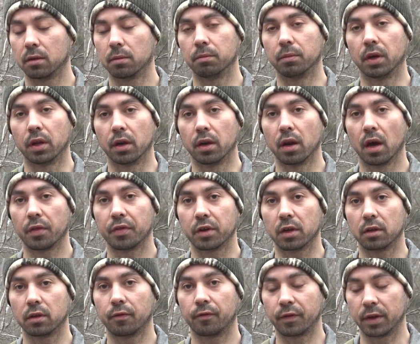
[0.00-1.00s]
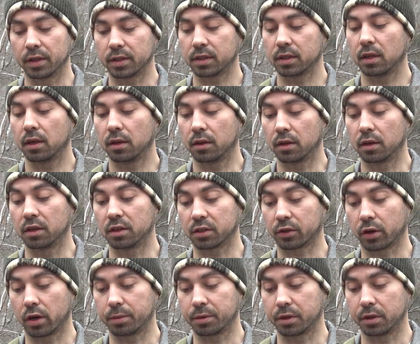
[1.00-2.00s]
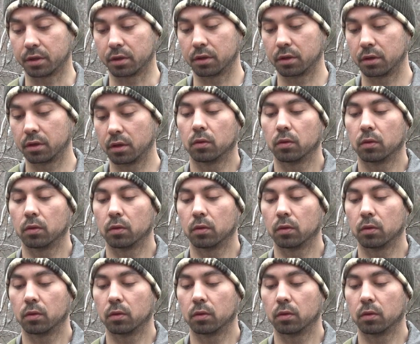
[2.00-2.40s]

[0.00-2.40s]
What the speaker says: but nothing fits the description.